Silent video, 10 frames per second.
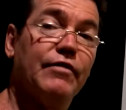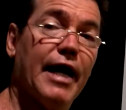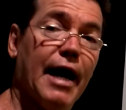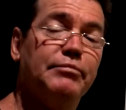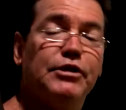
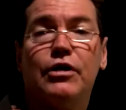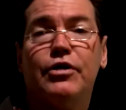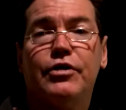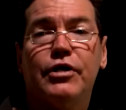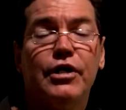their
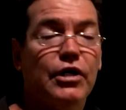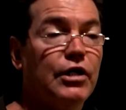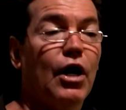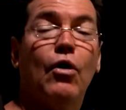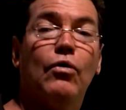absolute
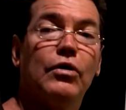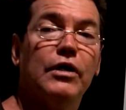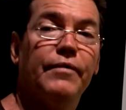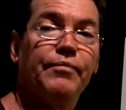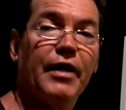goal,
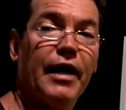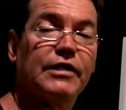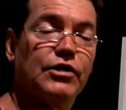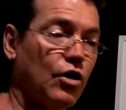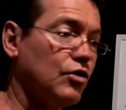
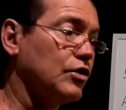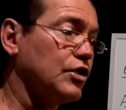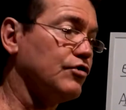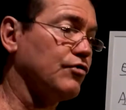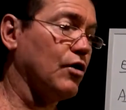at total
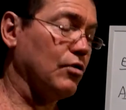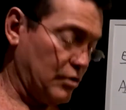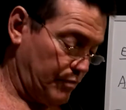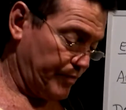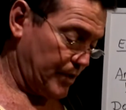control
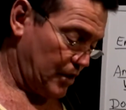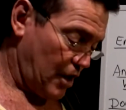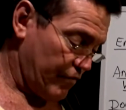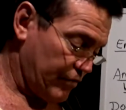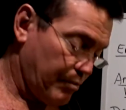
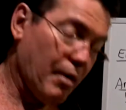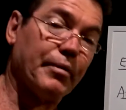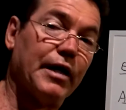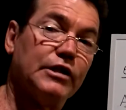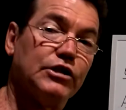over the
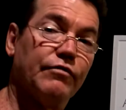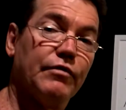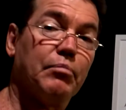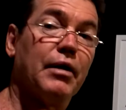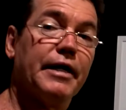population of
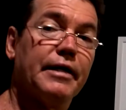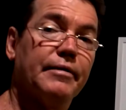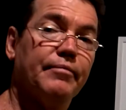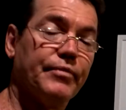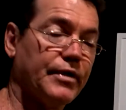the planet.
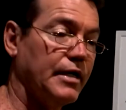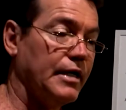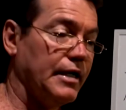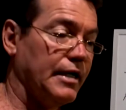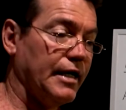
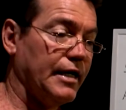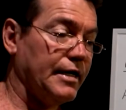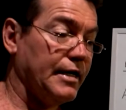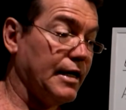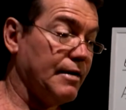
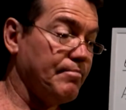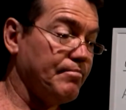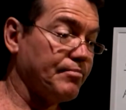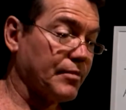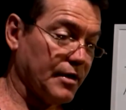And
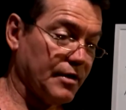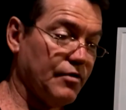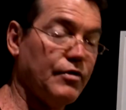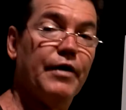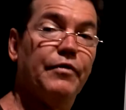
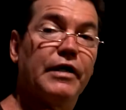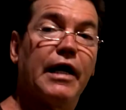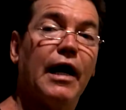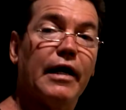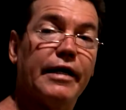then the
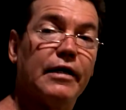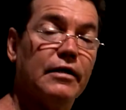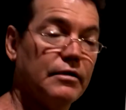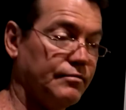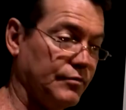culling
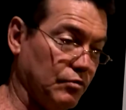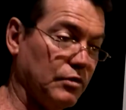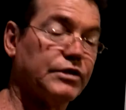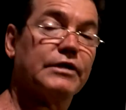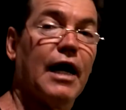
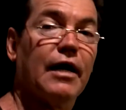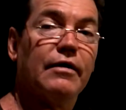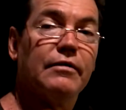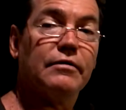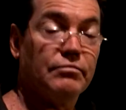will start.
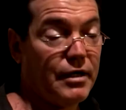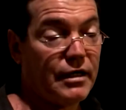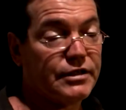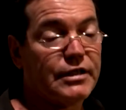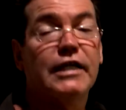
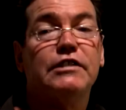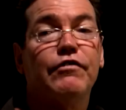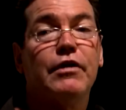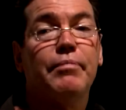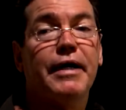They'll say it's
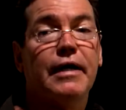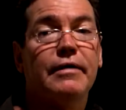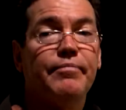for the better,